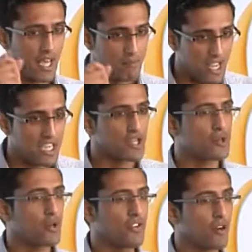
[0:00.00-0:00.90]
making
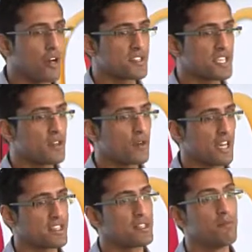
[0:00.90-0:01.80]
sure you've got a single
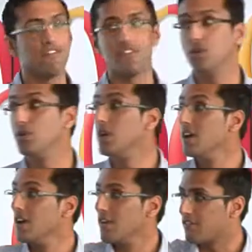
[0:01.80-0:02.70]
customer view,
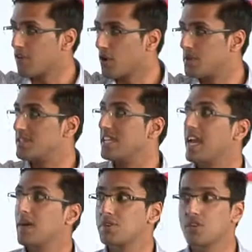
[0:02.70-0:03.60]
frequency
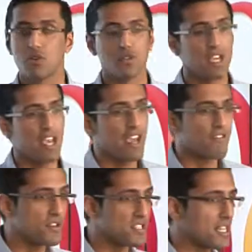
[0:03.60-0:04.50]
capped across
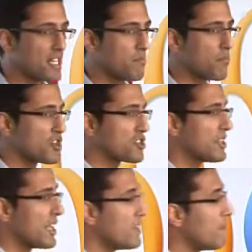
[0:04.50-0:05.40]
every single impression
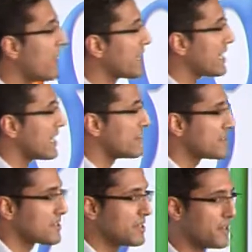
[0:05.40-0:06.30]
that you're buying
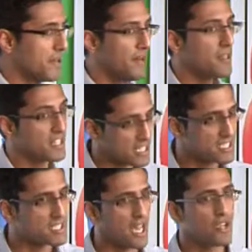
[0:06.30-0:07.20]
against, this
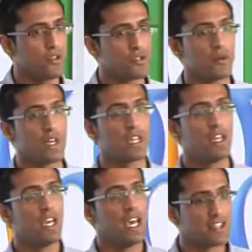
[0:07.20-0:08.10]
is how you do it.
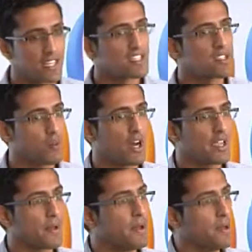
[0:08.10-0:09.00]
And this is
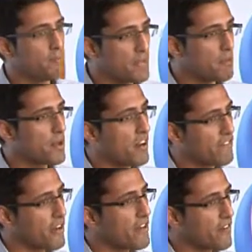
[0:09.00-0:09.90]
why people are
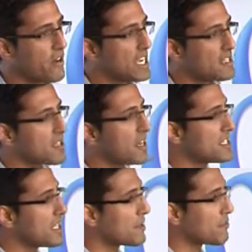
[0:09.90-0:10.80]
very, very excited at the